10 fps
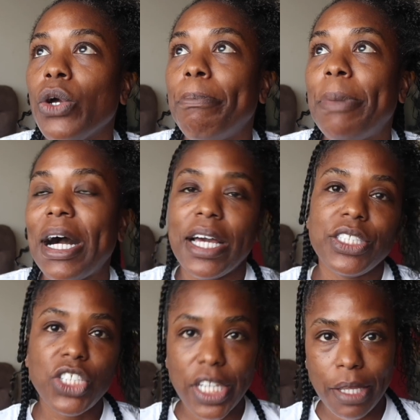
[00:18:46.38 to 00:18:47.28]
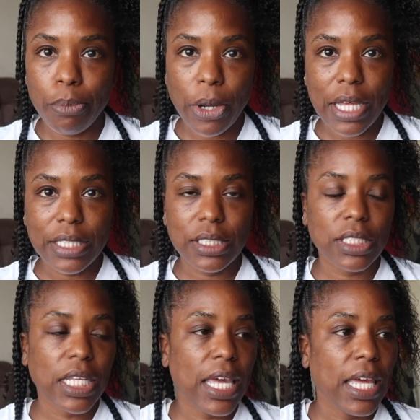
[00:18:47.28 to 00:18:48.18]
buy chicken breast
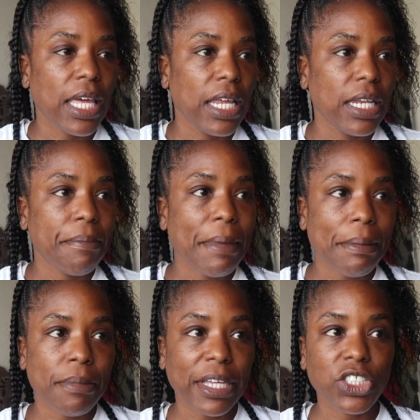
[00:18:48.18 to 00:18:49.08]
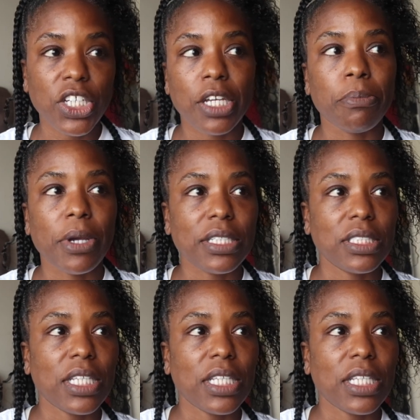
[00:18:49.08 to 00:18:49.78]
and maybe make chicken breast,